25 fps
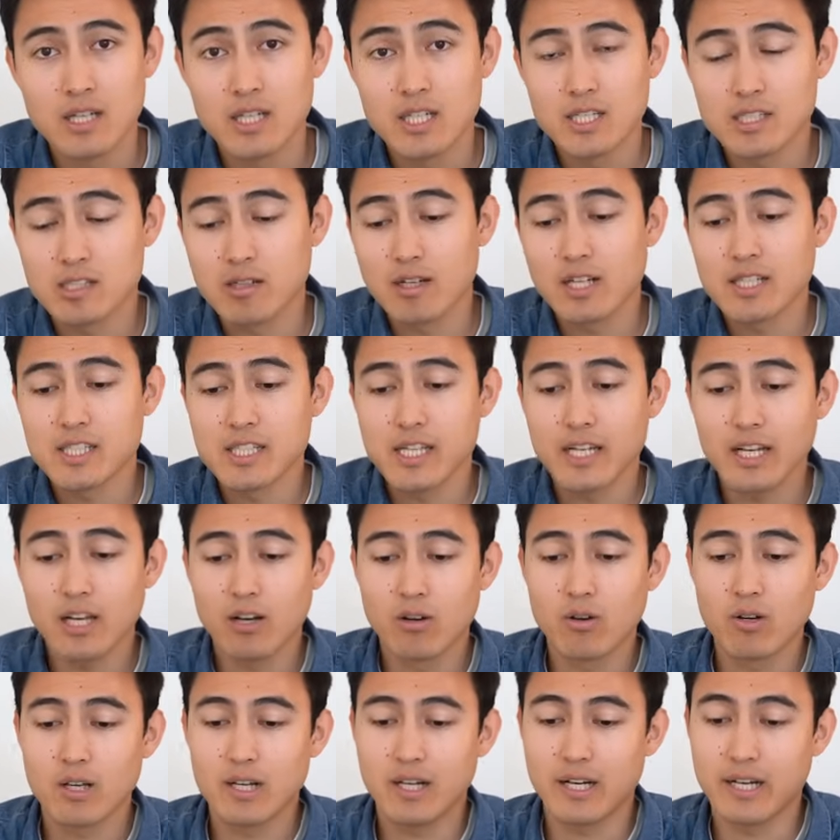So let's take a
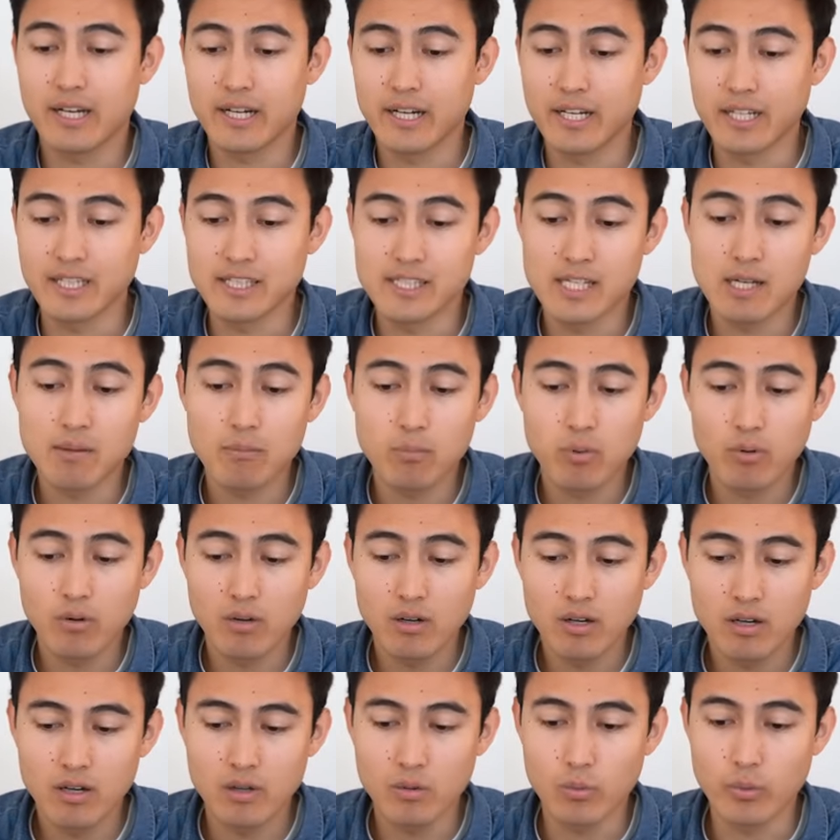look at an
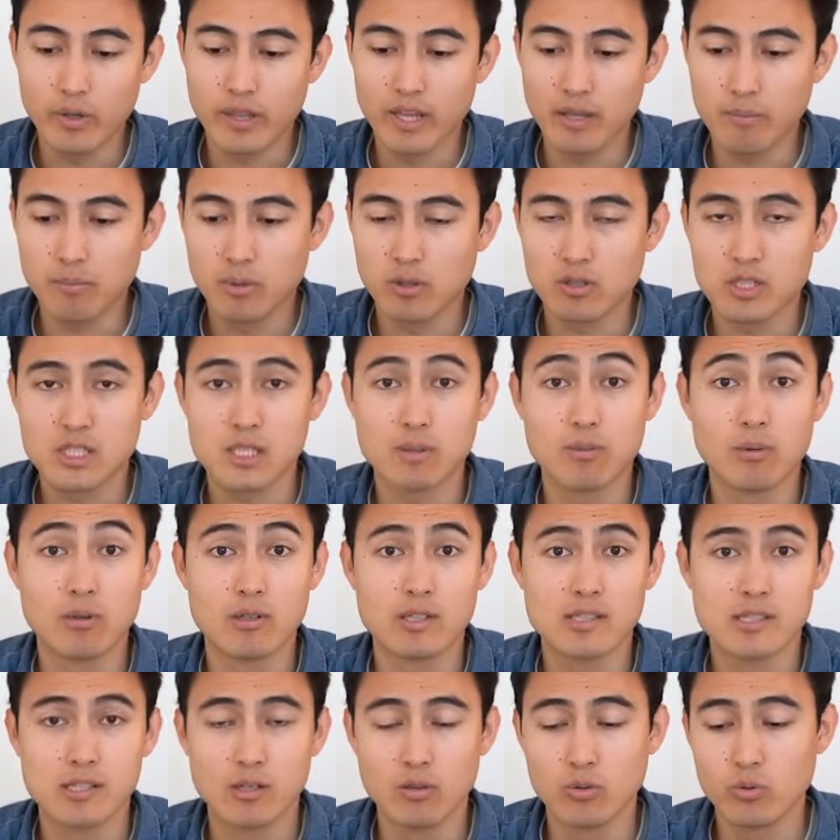example with a possible
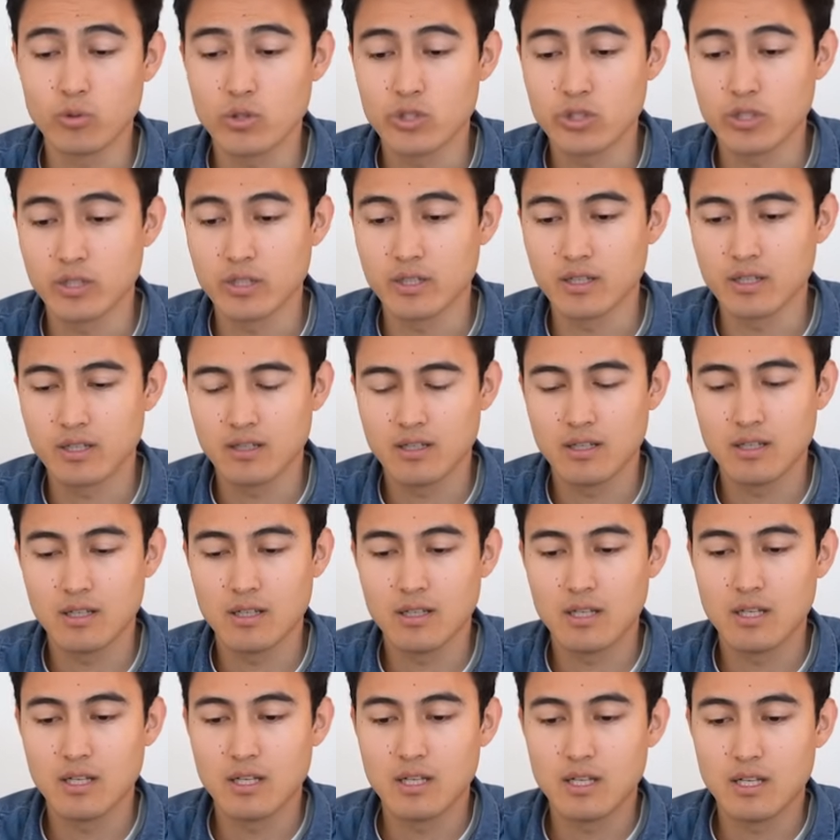solution.
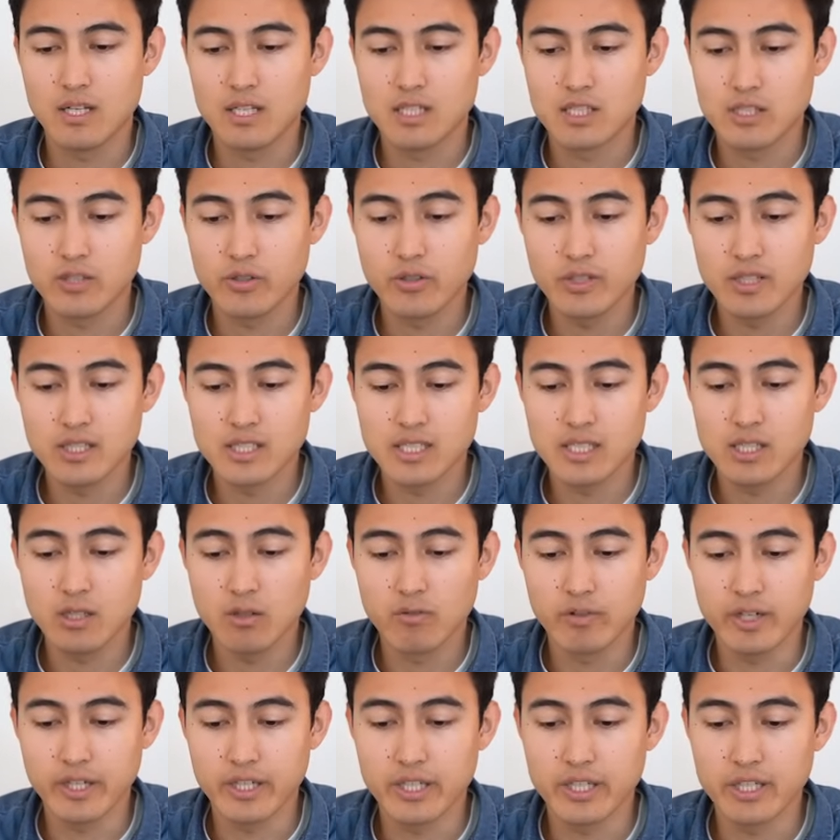So you can see
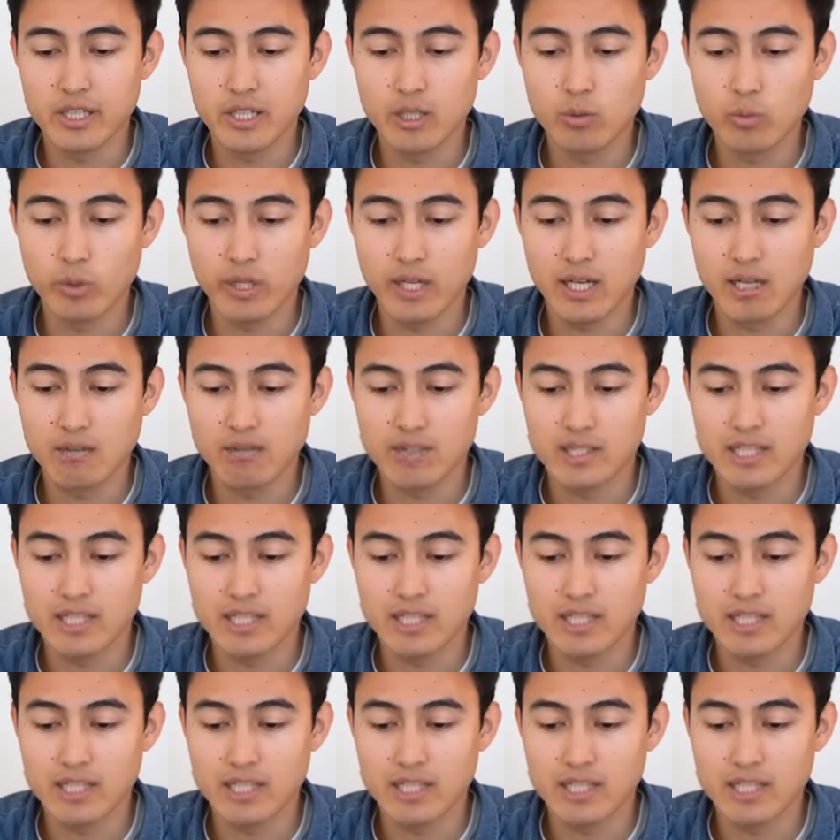over here we have